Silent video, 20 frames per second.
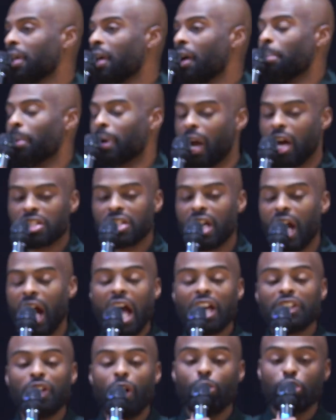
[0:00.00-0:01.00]
Because
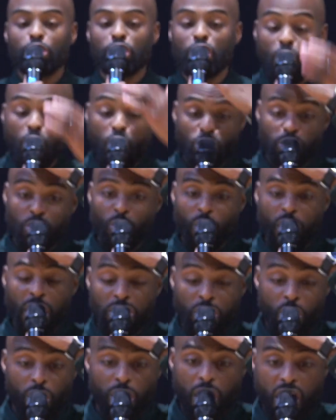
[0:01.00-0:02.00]
God don't use you in
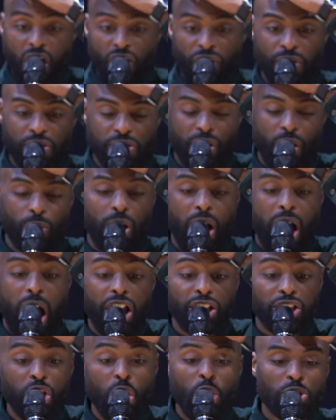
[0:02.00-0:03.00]
your comfort zone.
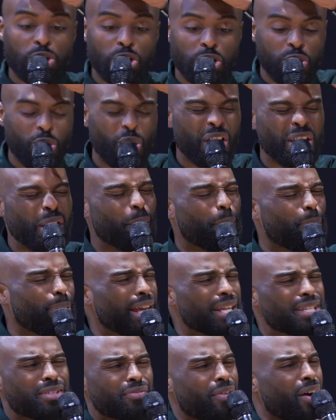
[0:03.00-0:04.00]
God uses you in a
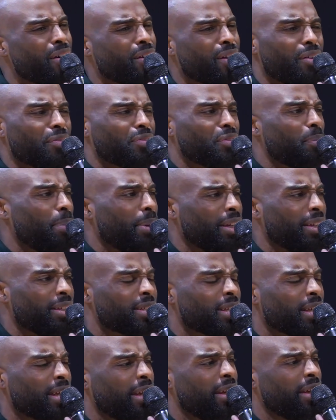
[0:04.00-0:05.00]
place of uncomfortability.